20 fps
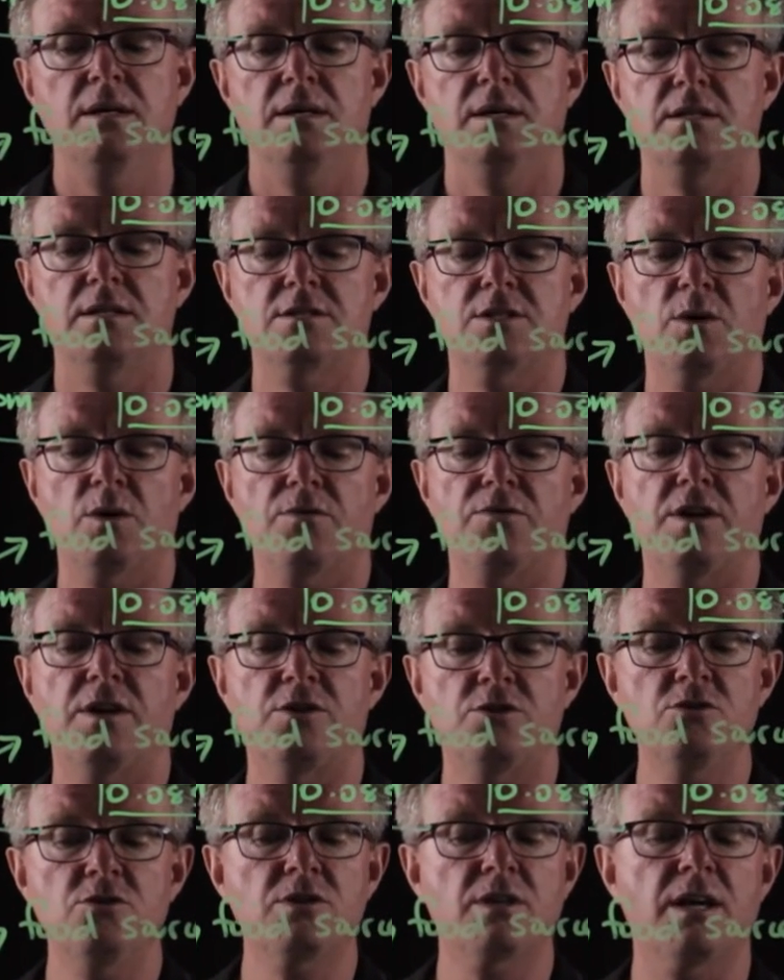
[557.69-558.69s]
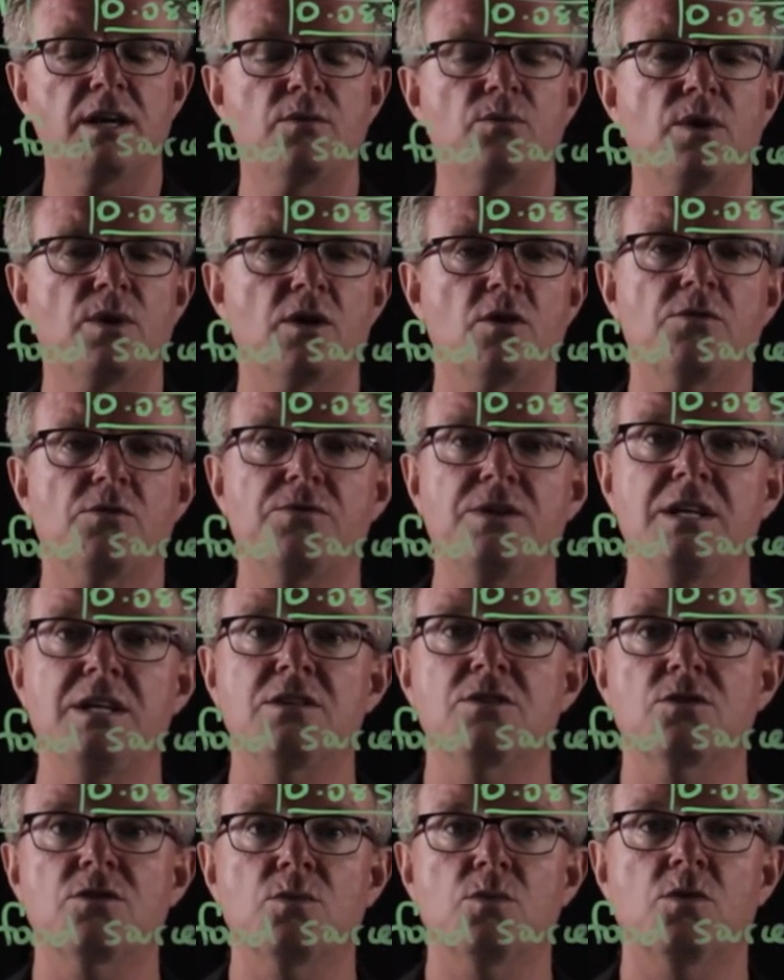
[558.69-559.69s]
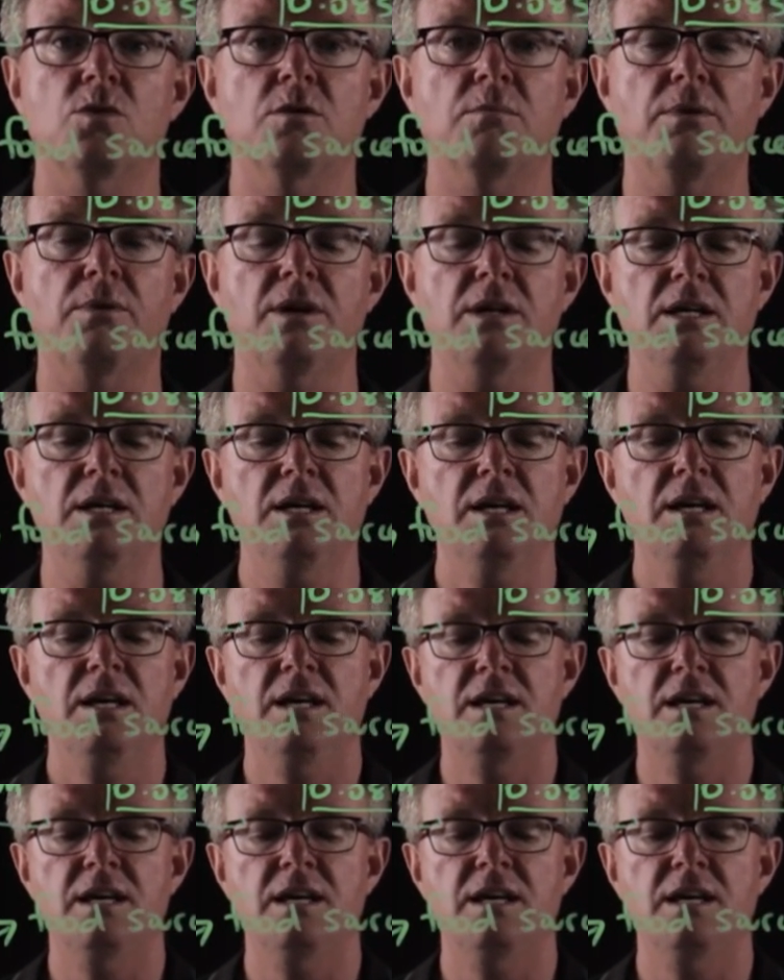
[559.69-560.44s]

And so if they do get runoff into the water body,